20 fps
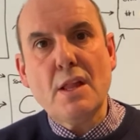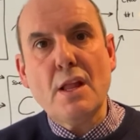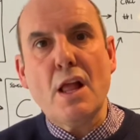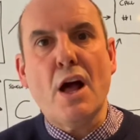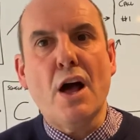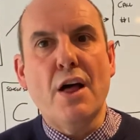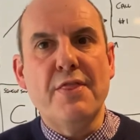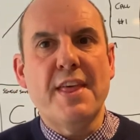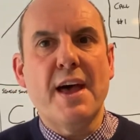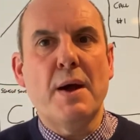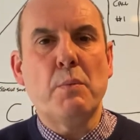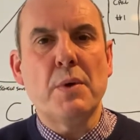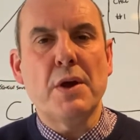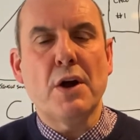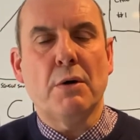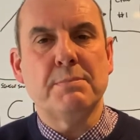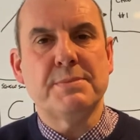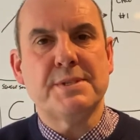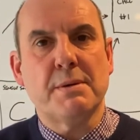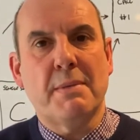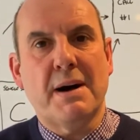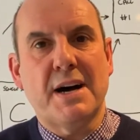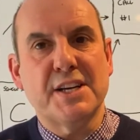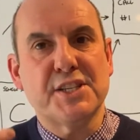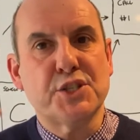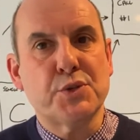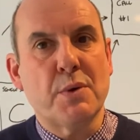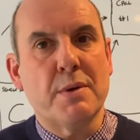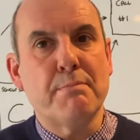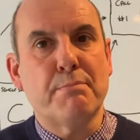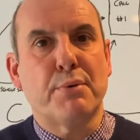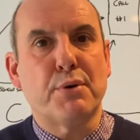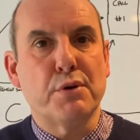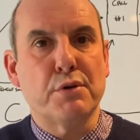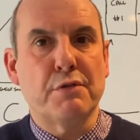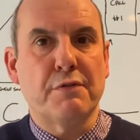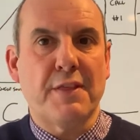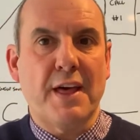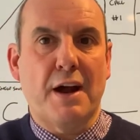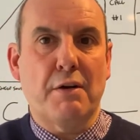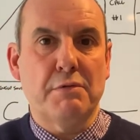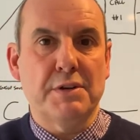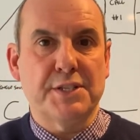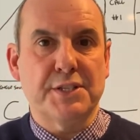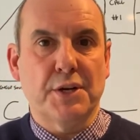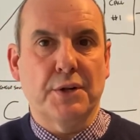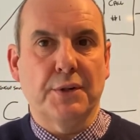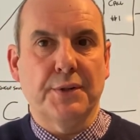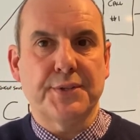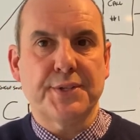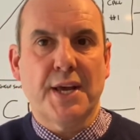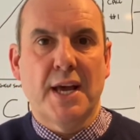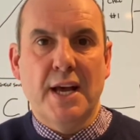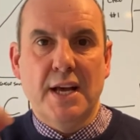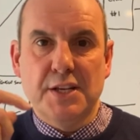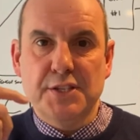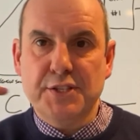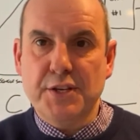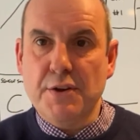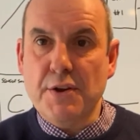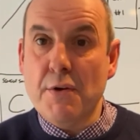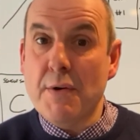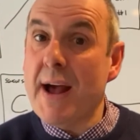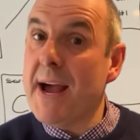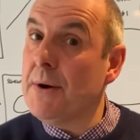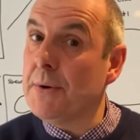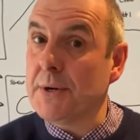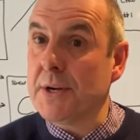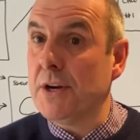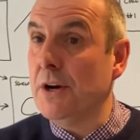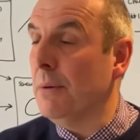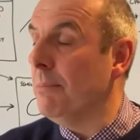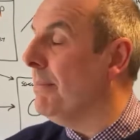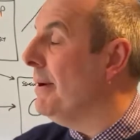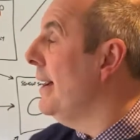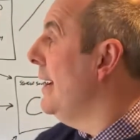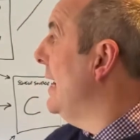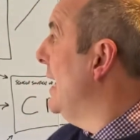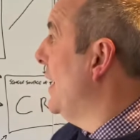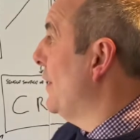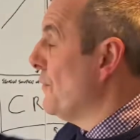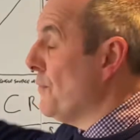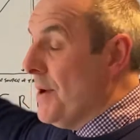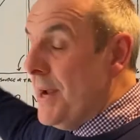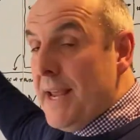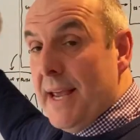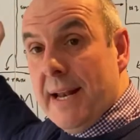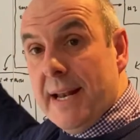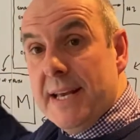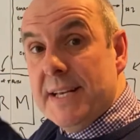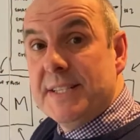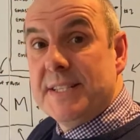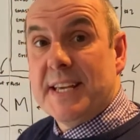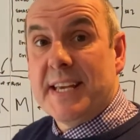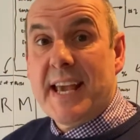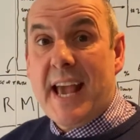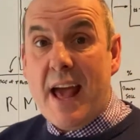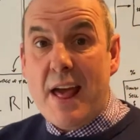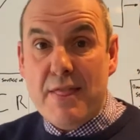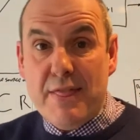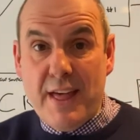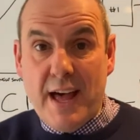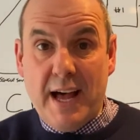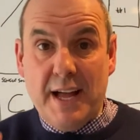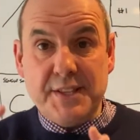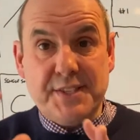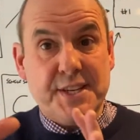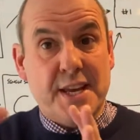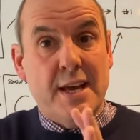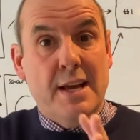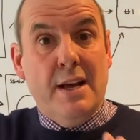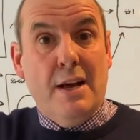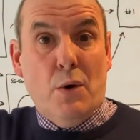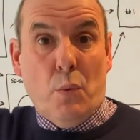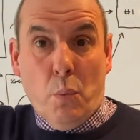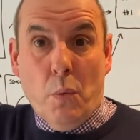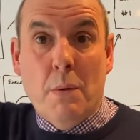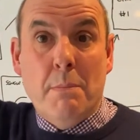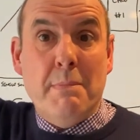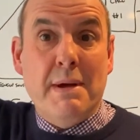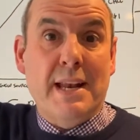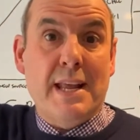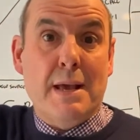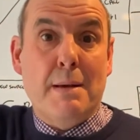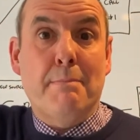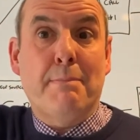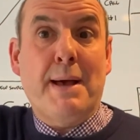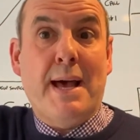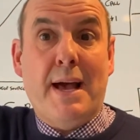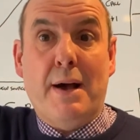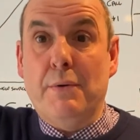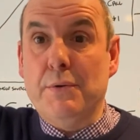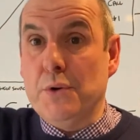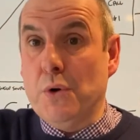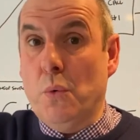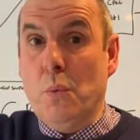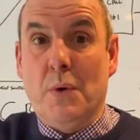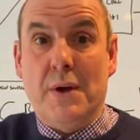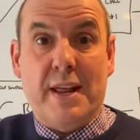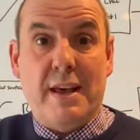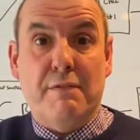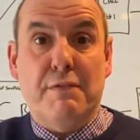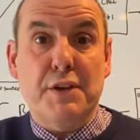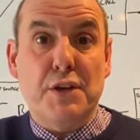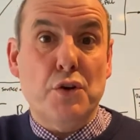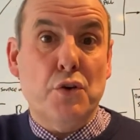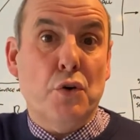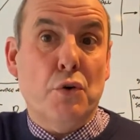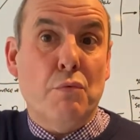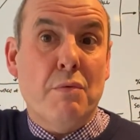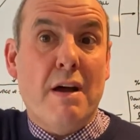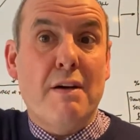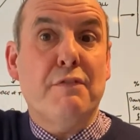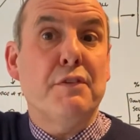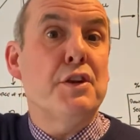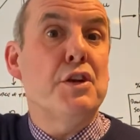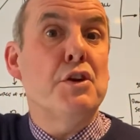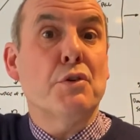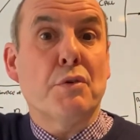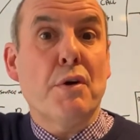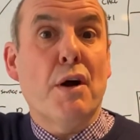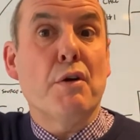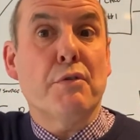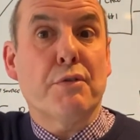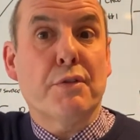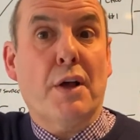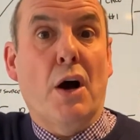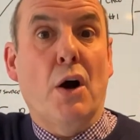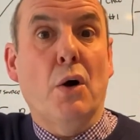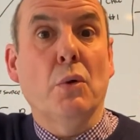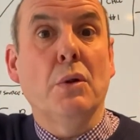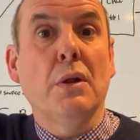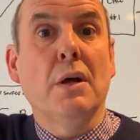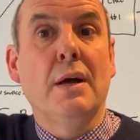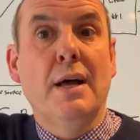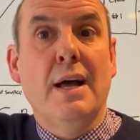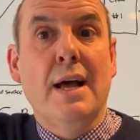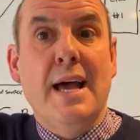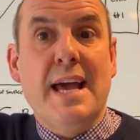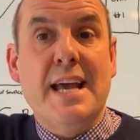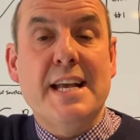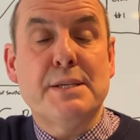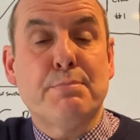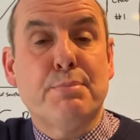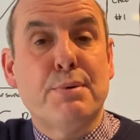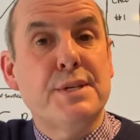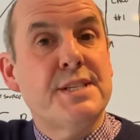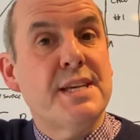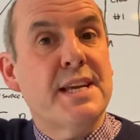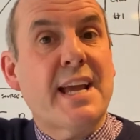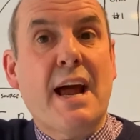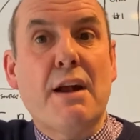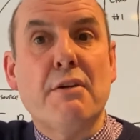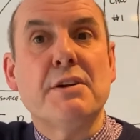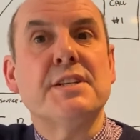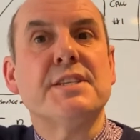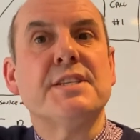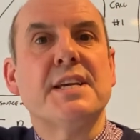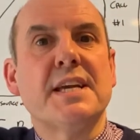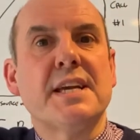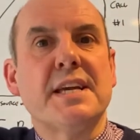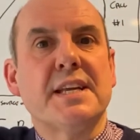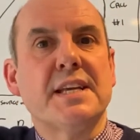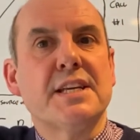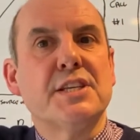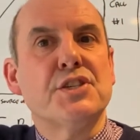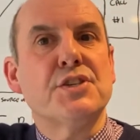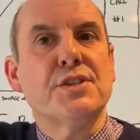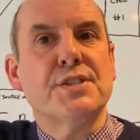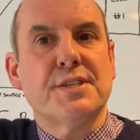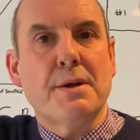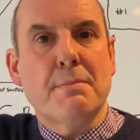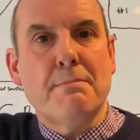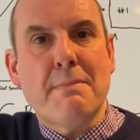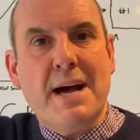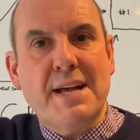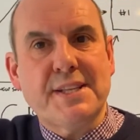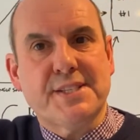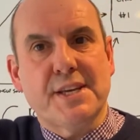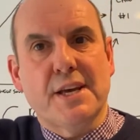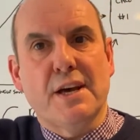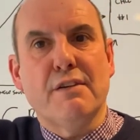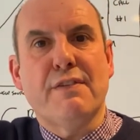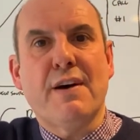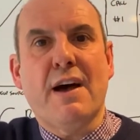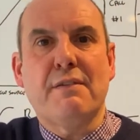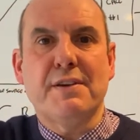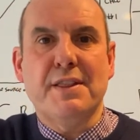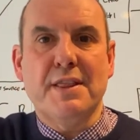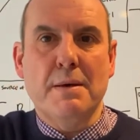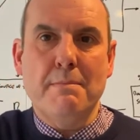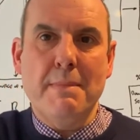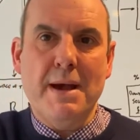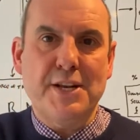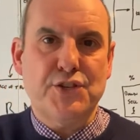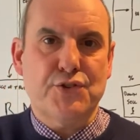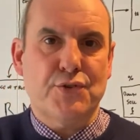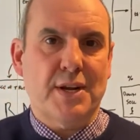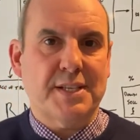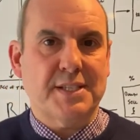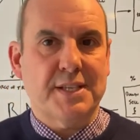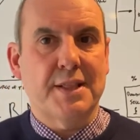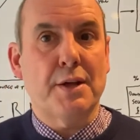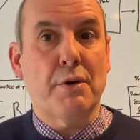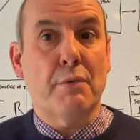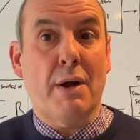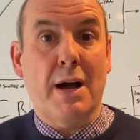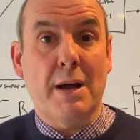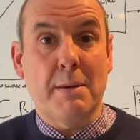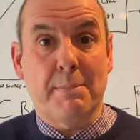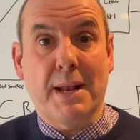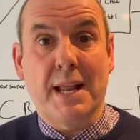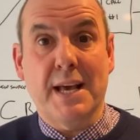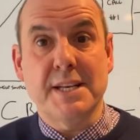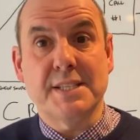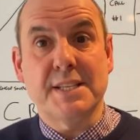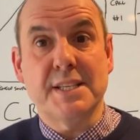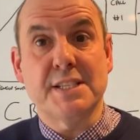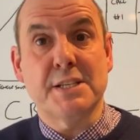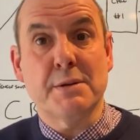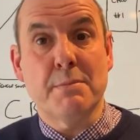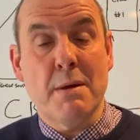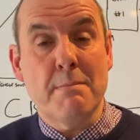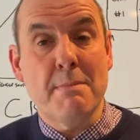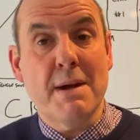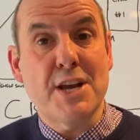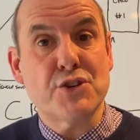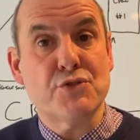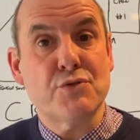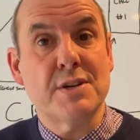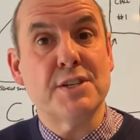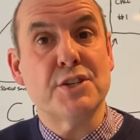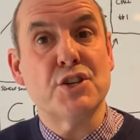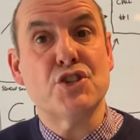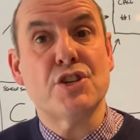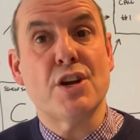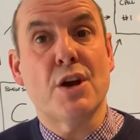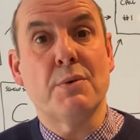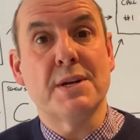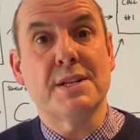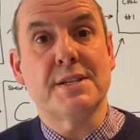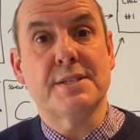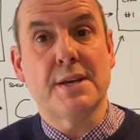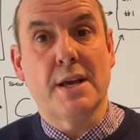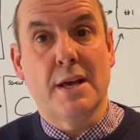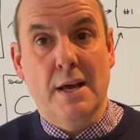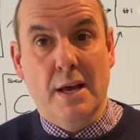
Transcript: and then we optimize to improve that result. So your outcome really to get that £1 million or whatever your revenue growth goal is pretty guaranteed. It's just a matter of having the metrics in the right places to be measuring to show it,